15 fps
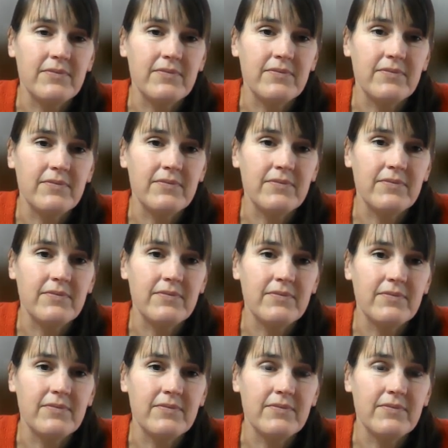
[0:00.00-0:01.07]

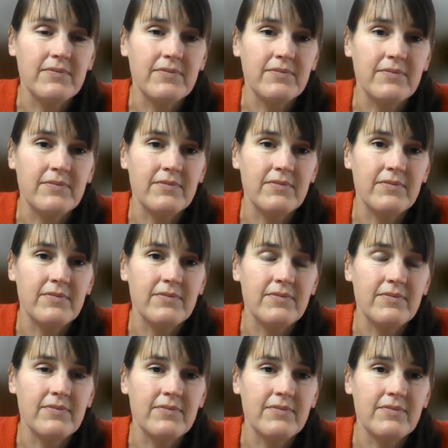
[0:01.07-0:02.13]

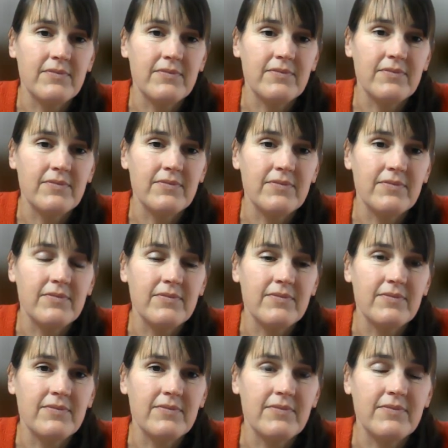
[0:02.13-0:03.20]

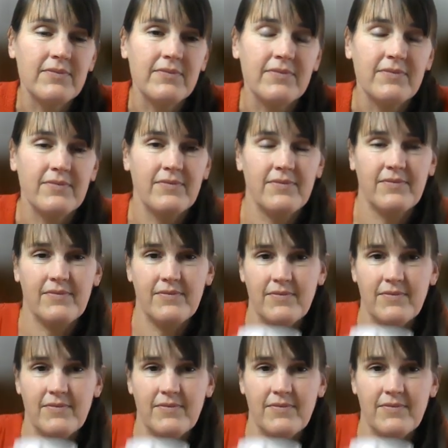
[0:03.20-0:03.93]
The person shown says nothing.